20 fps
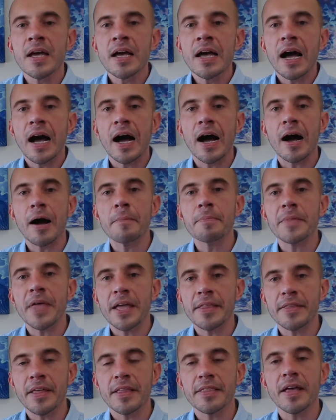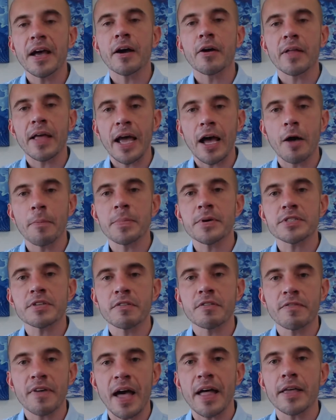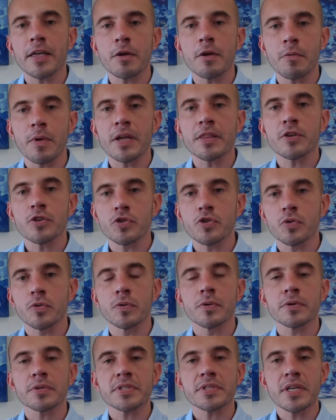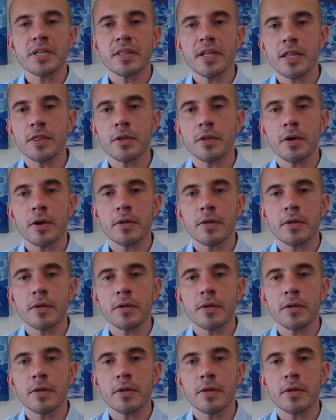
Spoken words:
And they'll help us evaluate the tools and